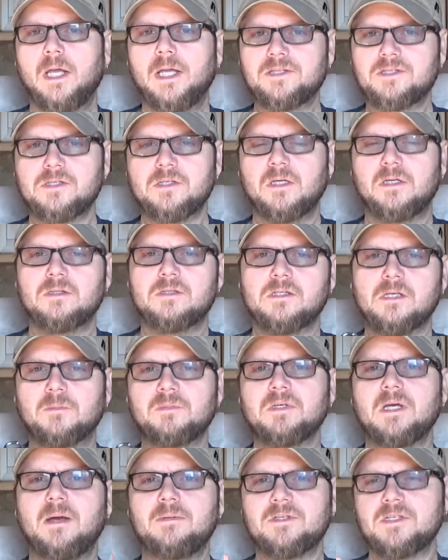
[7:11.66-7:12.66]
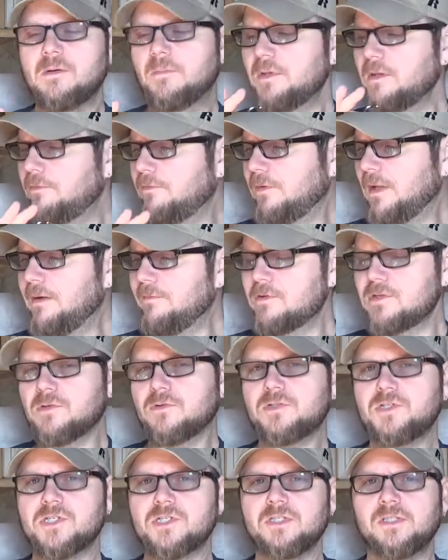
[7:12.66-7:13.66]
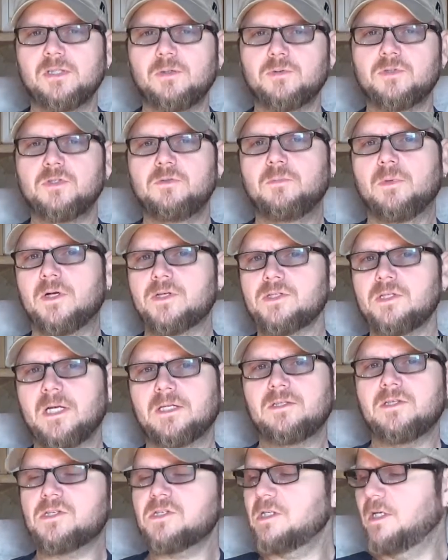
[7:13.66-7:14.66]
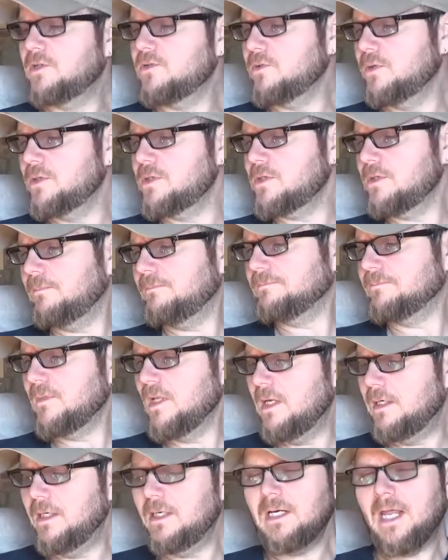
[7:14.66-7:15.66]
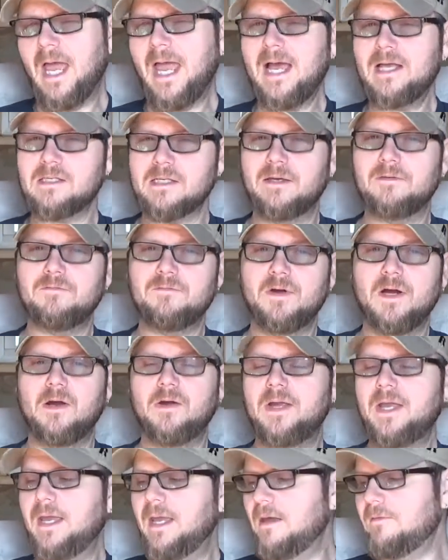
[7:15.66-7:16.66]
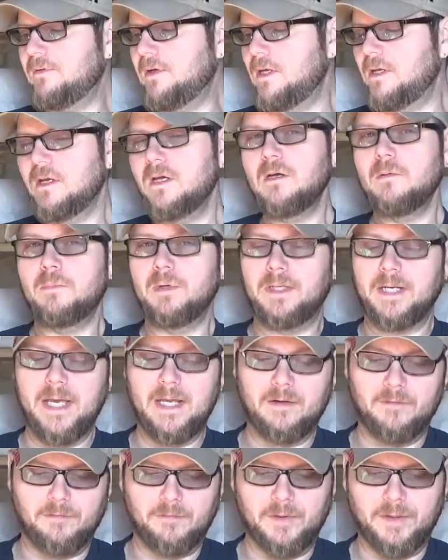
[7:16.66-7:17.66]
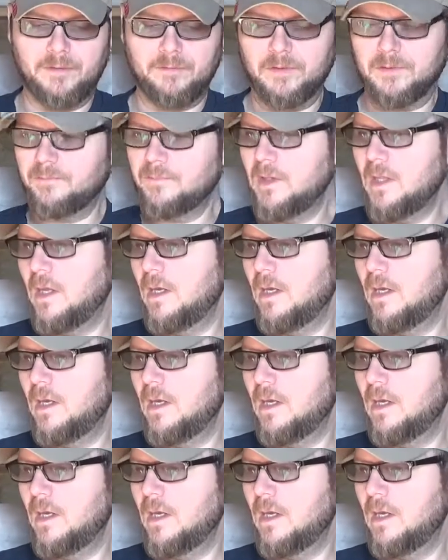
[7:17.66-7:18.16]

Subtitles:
it's sometimes some of the flavors are just a little too much, like the citrus, and it has a very heavy banana flavor.